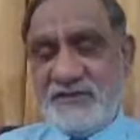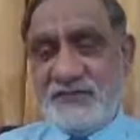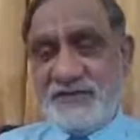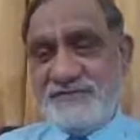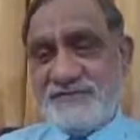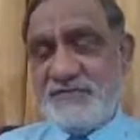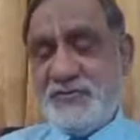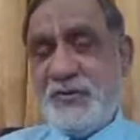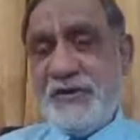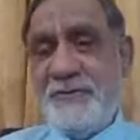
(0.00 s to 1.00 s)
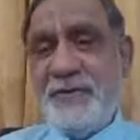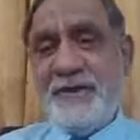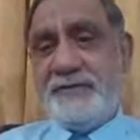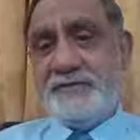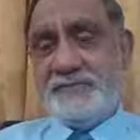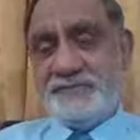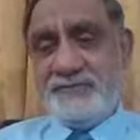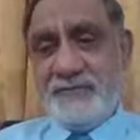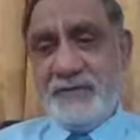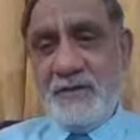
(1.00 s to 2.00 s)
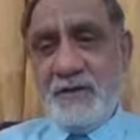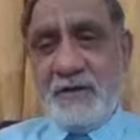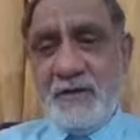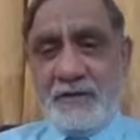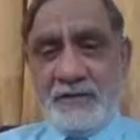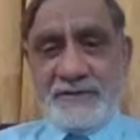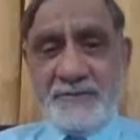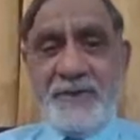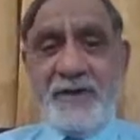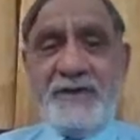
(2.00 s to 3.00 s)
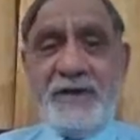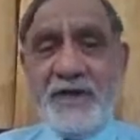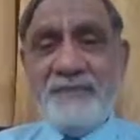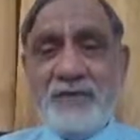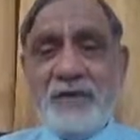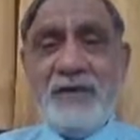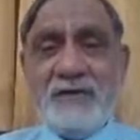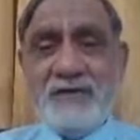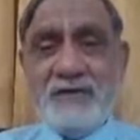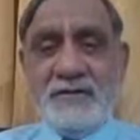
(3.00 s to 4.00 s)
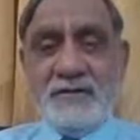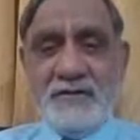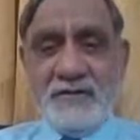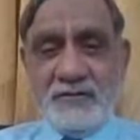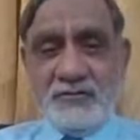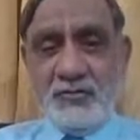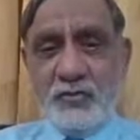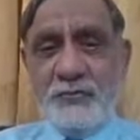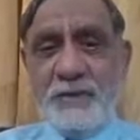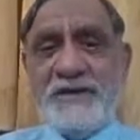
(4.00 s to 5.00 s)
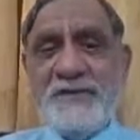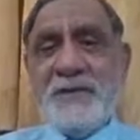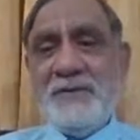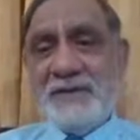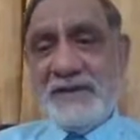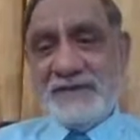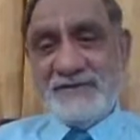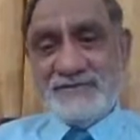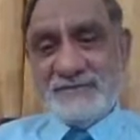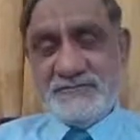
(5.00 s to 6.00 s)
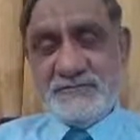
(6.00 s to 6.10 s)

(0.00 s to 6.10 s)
For instance, the word bear. The bear have got, multiple meanings.